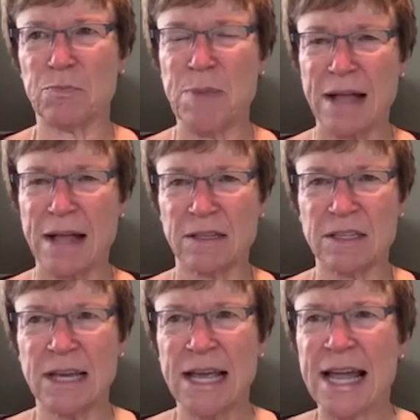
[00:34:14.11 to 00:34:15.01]

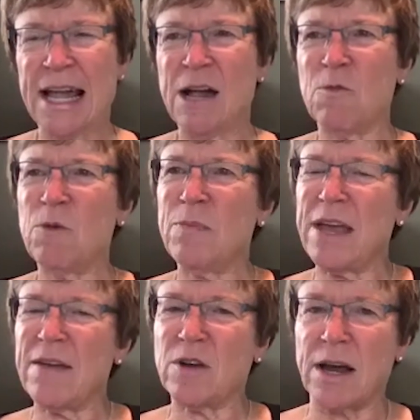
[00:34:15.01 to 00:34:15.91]
balance. We may
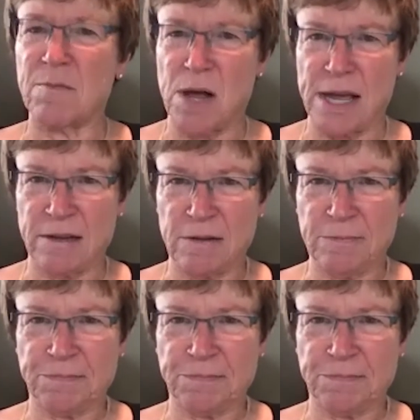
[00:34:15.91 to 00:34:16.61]
have gone a mile.